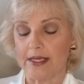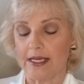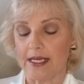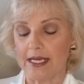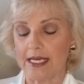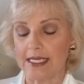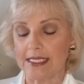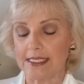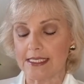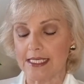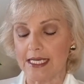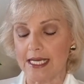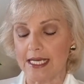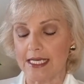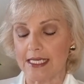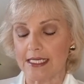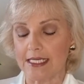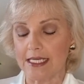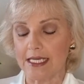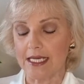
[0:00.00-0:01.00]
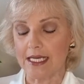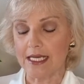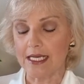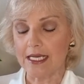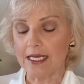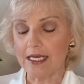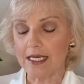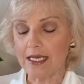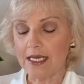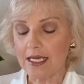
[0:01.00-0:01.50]
and an
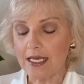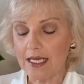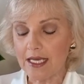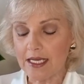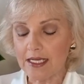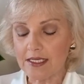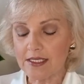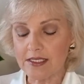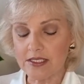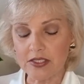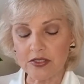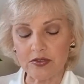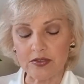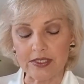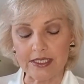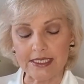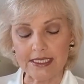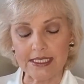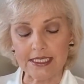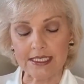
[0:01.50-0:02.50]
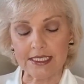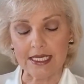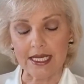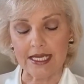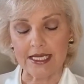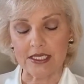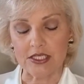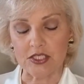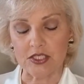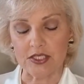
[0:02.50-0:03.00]
anxiolytic
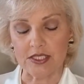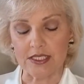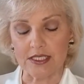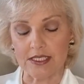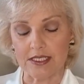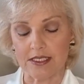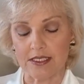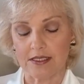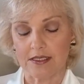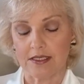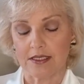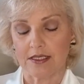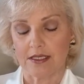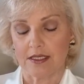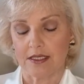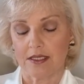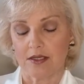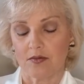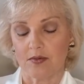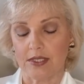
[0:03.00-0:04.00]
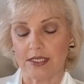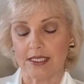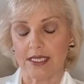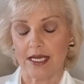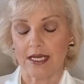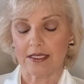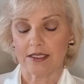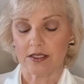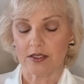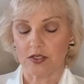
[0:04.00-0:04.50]
agent was
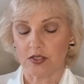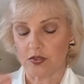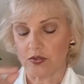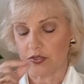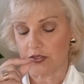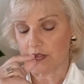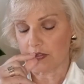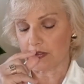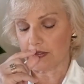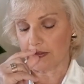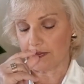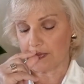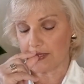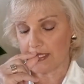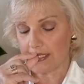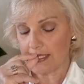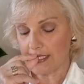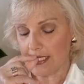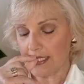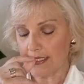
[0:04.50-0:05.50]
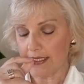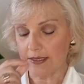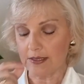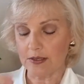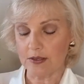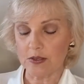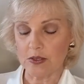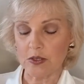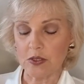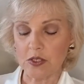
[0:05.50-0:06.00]
added to her script. Under
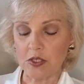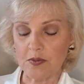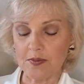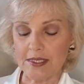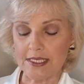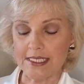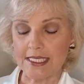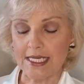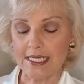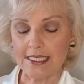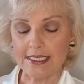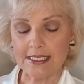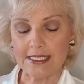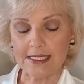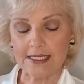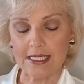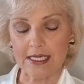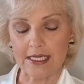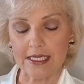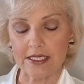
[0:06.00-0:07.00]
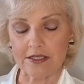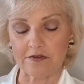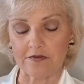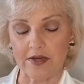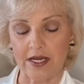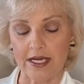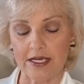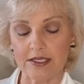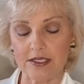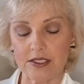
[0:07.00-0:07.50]
the circumstances, I
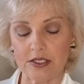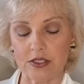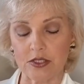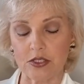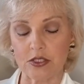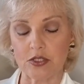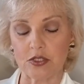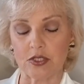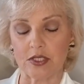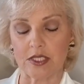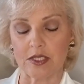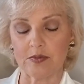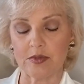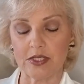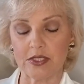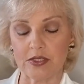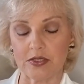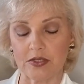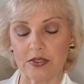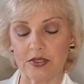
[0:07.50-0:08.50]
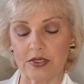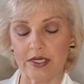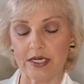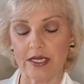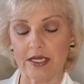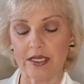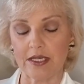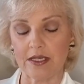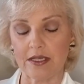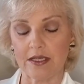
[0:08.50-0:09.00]
advised her to limit her
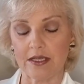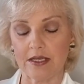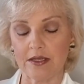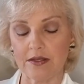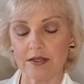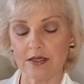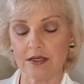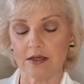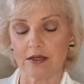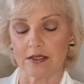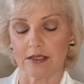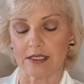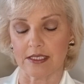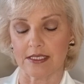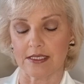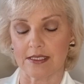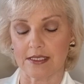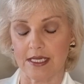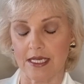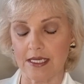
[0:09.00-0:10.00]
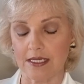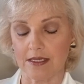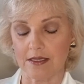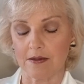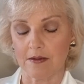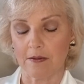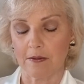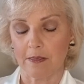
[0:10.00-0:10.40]
ethanol intake,